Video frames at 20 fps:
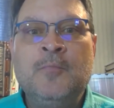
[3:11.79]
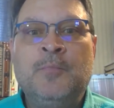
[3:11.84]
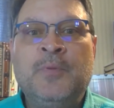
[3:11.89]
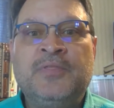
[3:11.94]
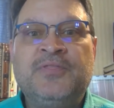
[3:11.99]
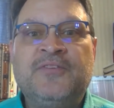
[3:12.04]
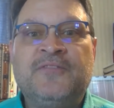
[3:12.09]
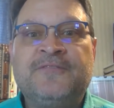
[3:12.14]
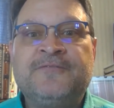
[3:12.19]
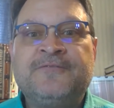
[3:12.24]

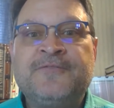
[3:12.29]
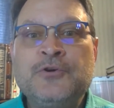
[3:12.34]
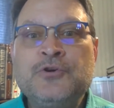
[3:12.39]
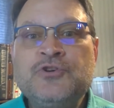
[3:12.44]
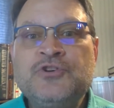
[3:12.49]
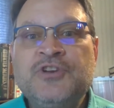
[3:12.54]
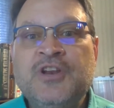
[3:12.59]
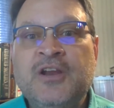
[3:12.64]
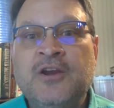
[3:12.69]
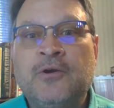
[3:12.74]
but the
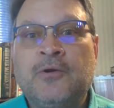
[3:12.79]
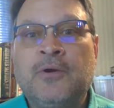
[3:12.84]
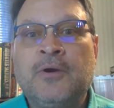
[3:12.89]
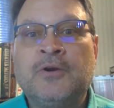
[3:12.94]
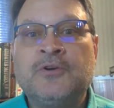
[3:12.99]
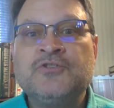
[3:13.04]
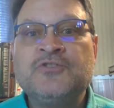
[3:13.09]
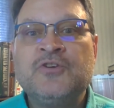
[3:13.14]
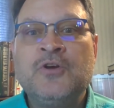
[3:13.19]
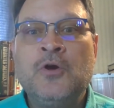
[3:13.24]
first
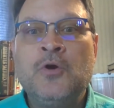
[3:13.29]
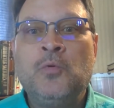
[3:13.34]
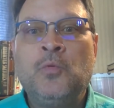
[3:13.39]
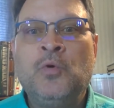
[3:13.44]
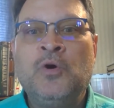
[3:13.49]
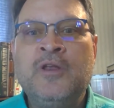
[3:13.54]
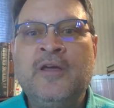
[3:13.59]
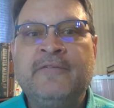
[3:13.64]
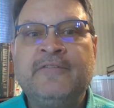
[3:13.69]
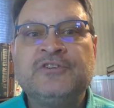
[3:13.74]
hearers
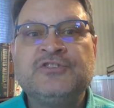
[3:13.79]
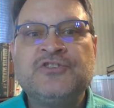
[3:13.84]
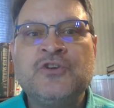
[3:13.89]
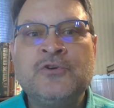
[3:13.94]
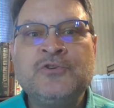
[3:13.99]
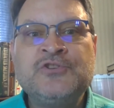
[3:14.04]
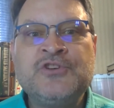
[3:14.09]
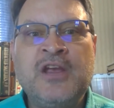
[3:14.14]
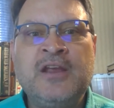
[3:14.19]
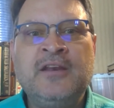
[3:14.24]
would have
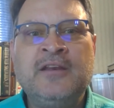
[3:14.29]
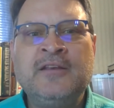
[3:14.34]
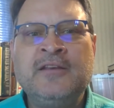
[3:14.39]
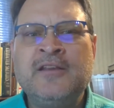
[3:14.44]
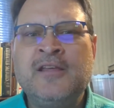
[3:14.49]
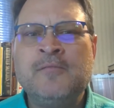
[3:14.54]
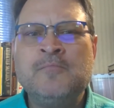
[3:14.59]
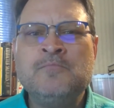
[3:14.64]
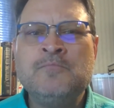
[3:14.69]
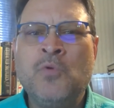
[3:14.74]

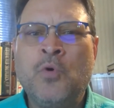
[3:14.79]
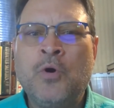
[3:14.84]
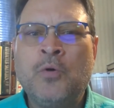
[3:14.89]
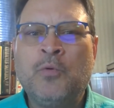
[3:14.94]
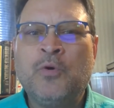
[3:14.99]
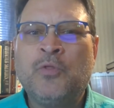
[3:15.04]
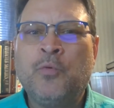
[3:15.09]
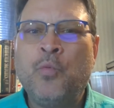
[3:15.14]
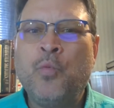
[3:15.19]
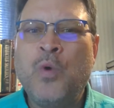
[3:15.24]
associated it
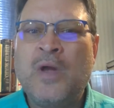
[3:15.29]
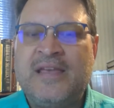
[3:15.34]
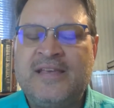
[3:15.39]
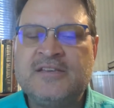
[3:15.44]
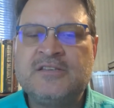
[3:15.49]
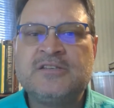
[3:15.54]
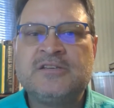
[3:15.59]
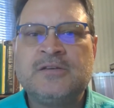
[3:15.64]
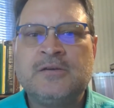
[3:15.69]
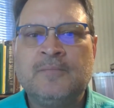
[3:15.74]
more with
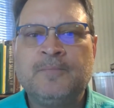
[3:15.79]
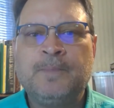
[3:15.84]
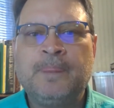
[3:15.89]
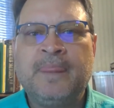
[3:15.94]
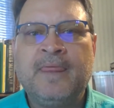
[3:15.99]
waste,